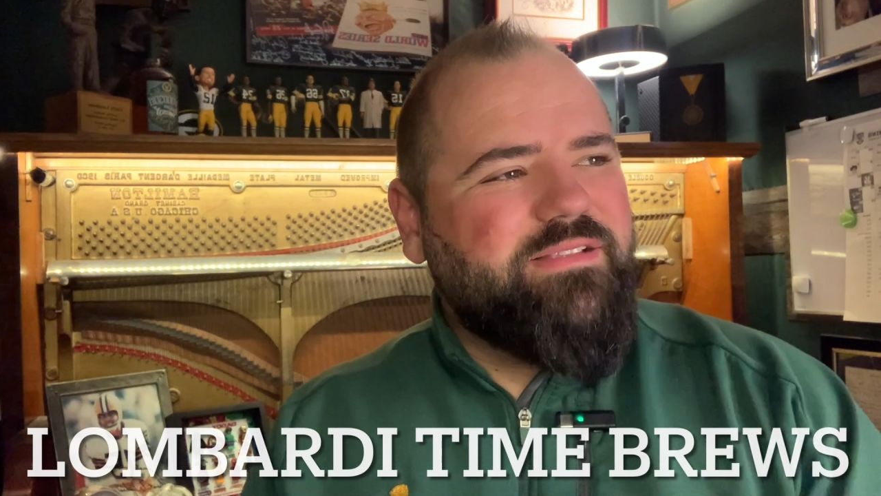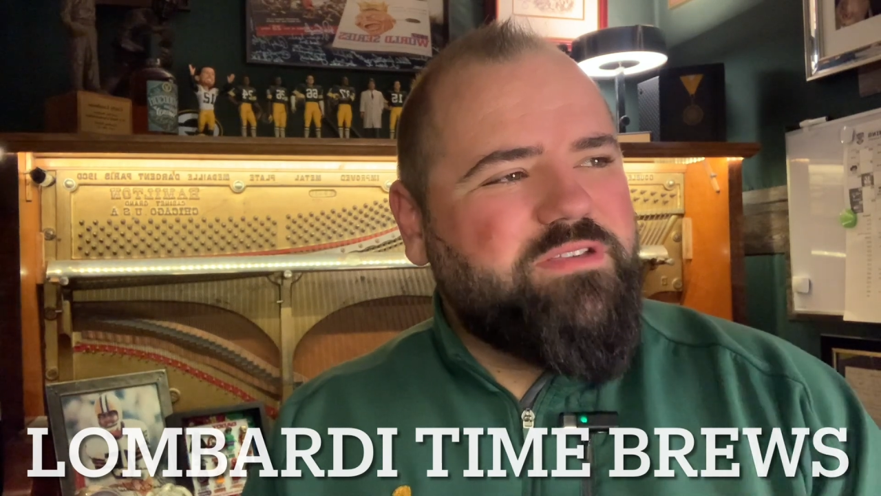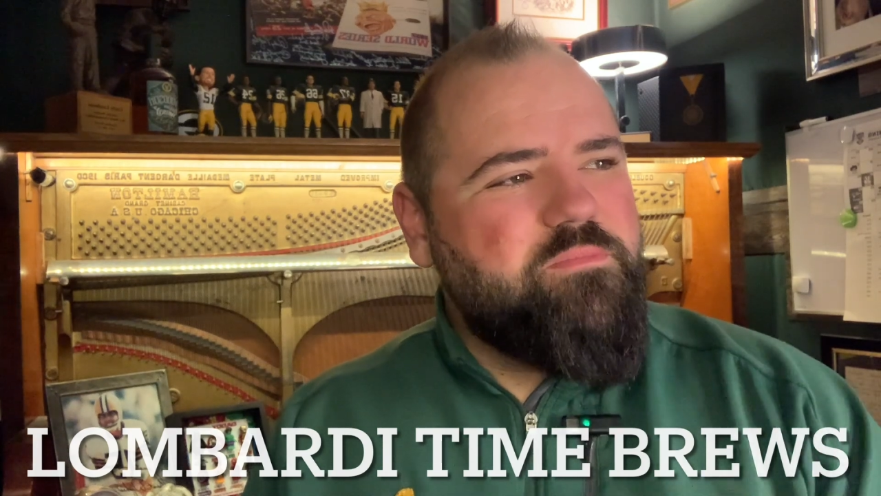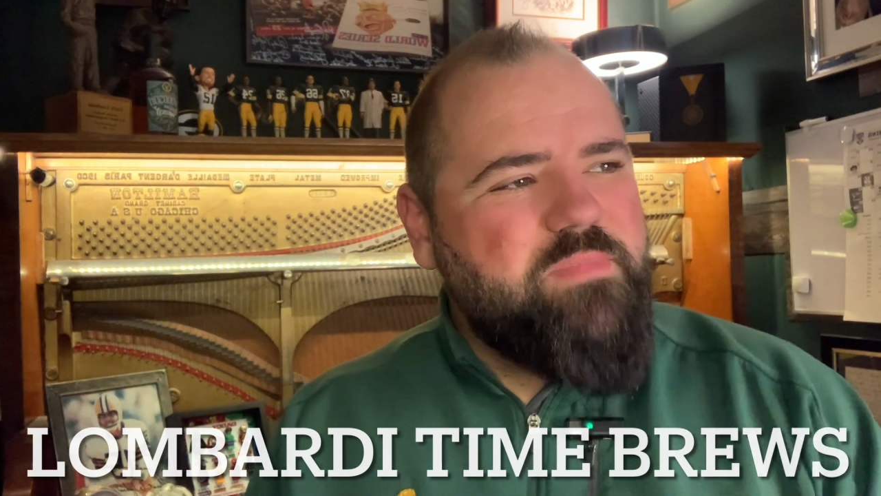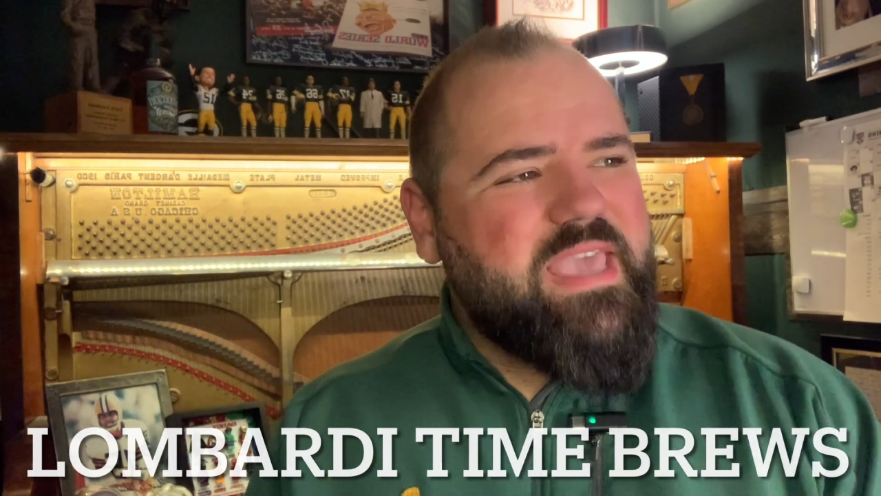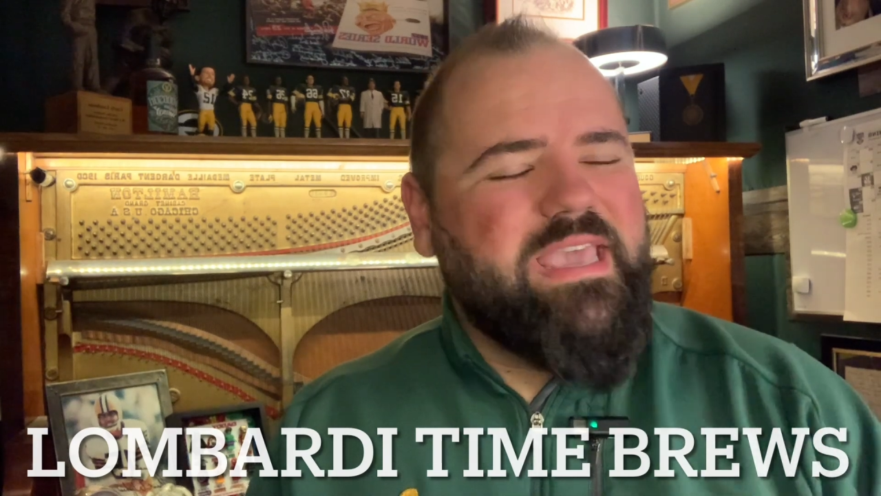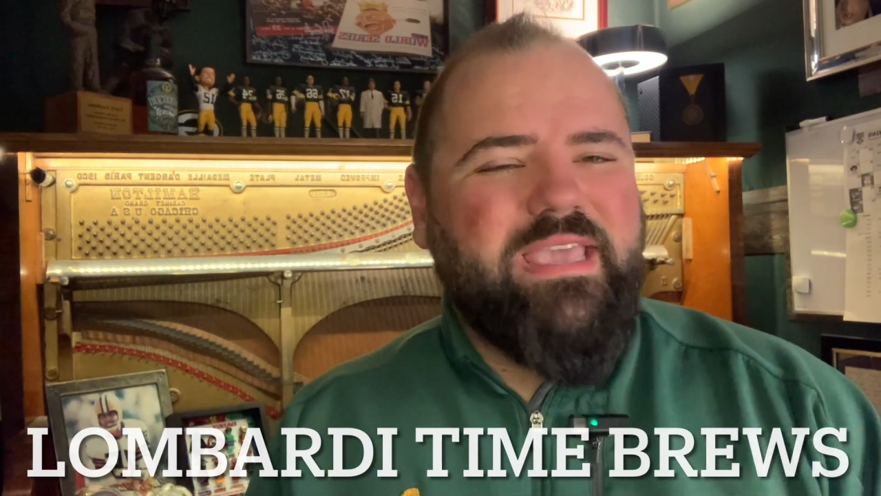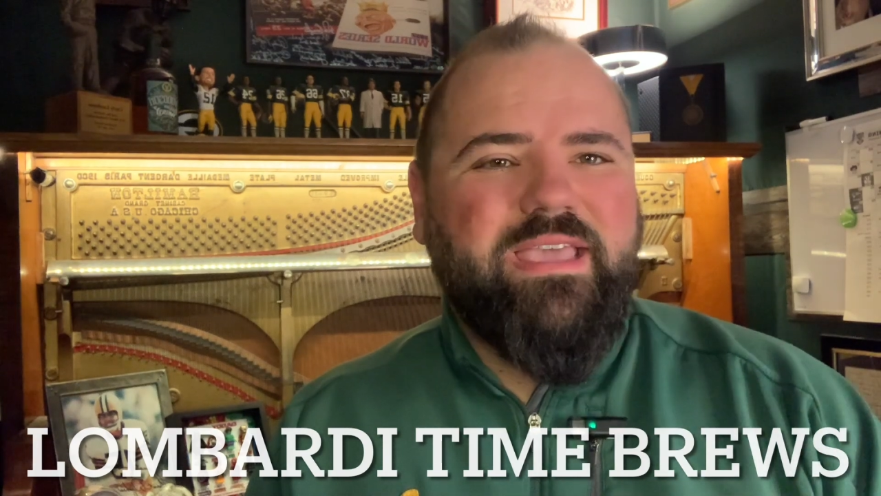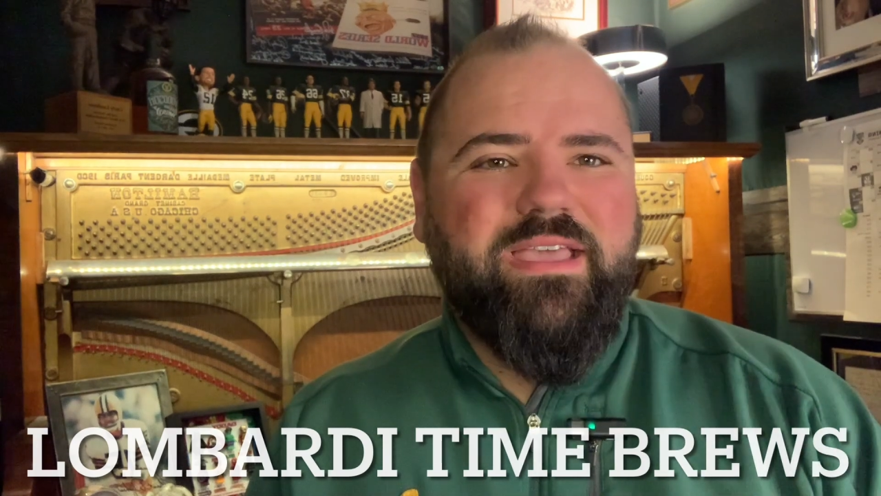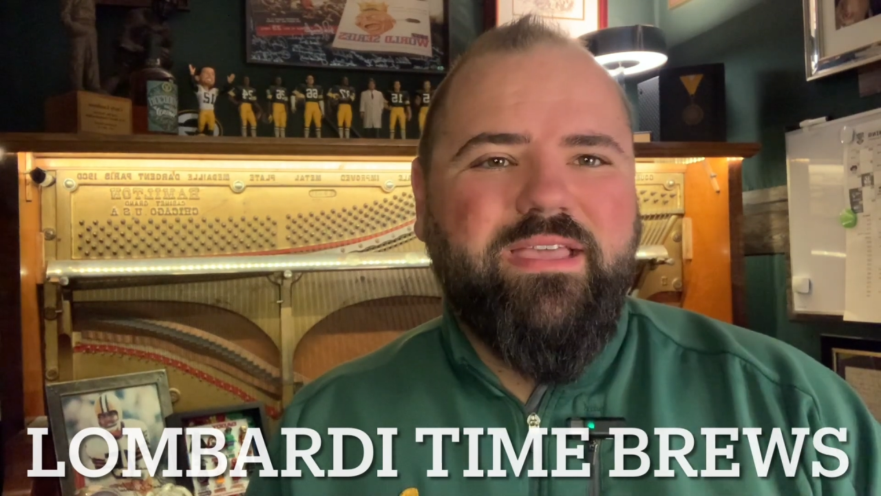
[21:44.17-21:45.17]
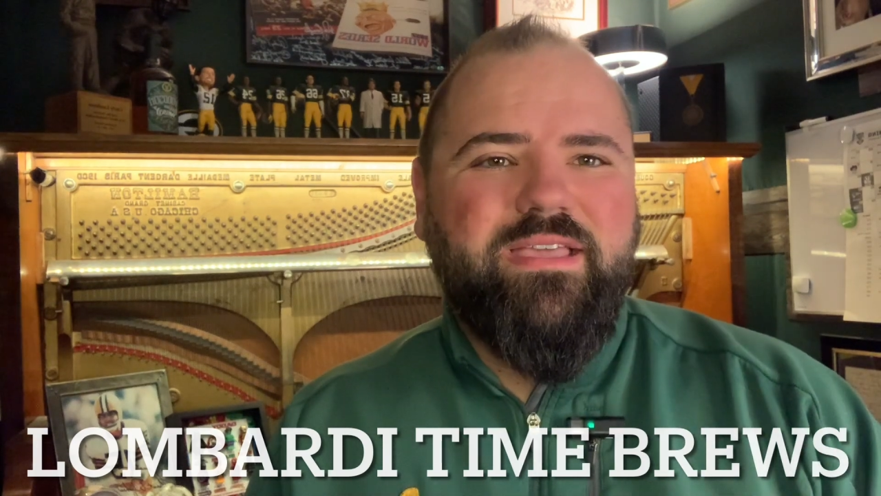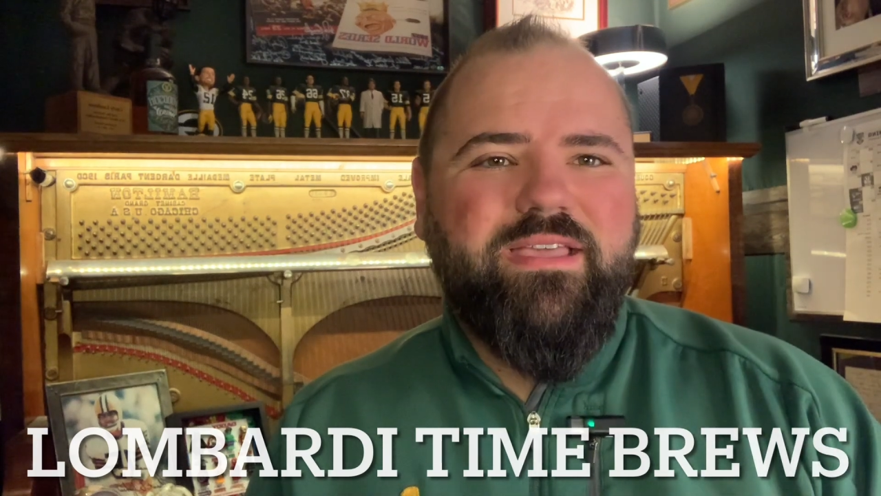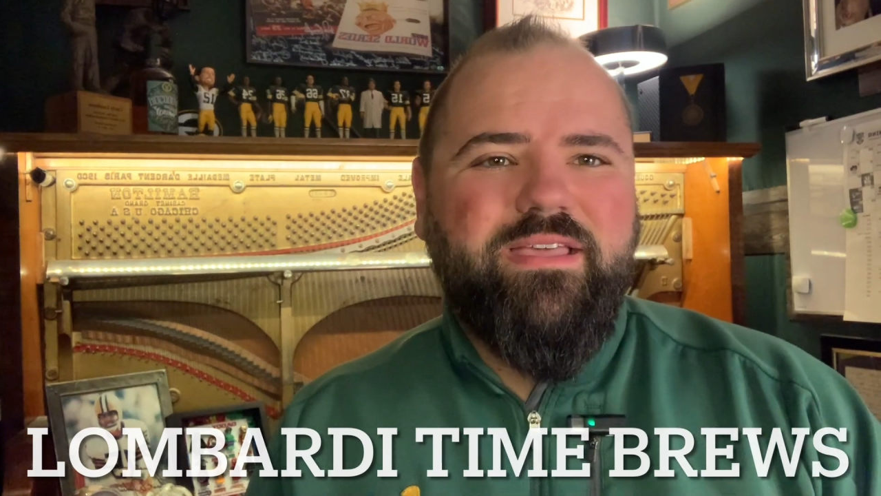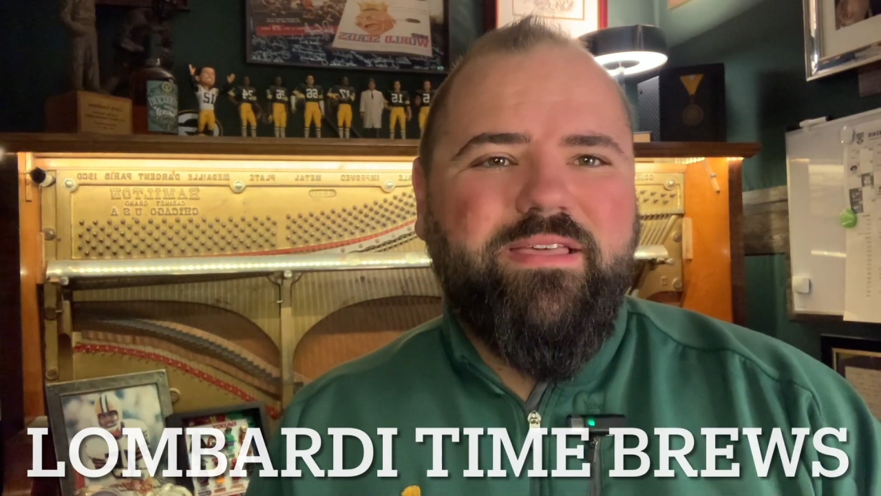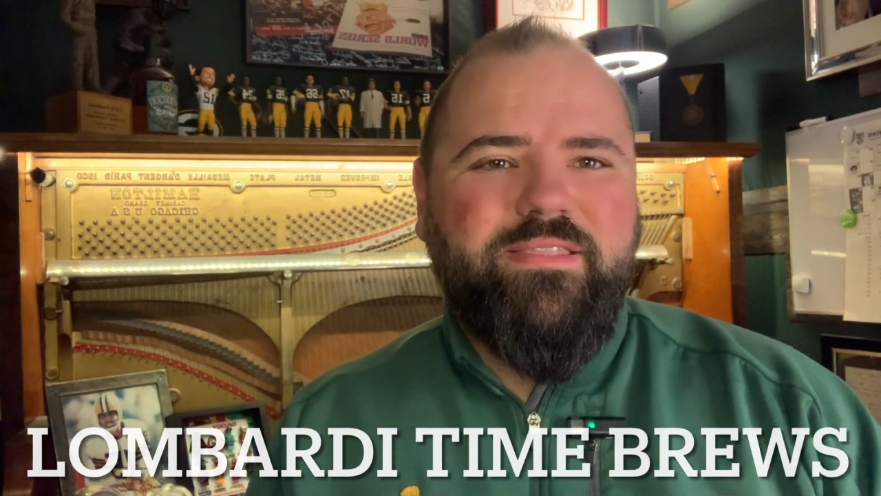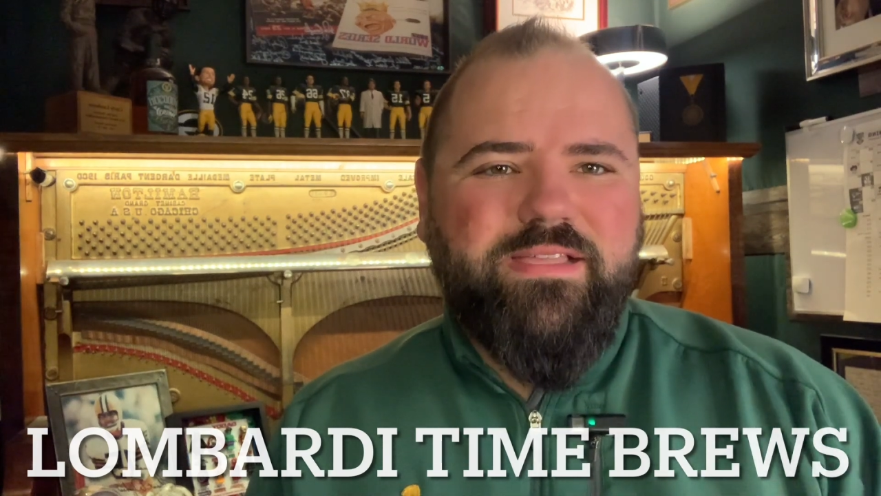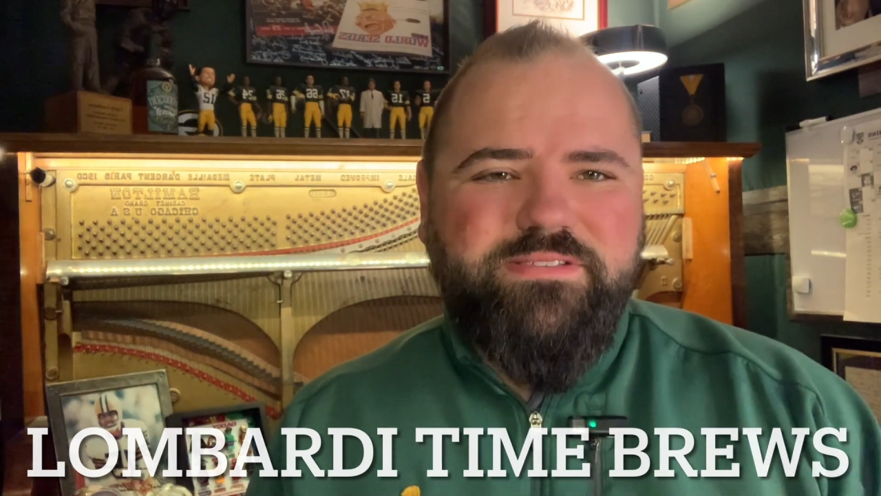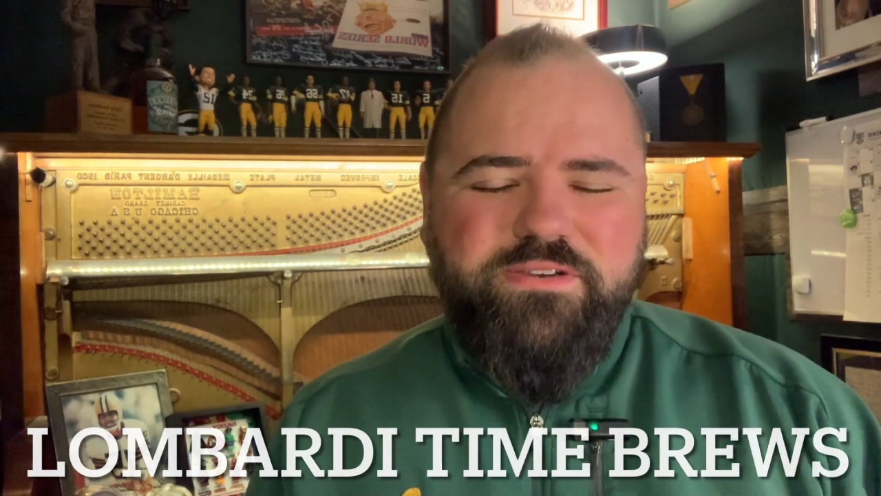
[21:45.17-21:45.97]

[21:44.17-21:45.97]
To me, that's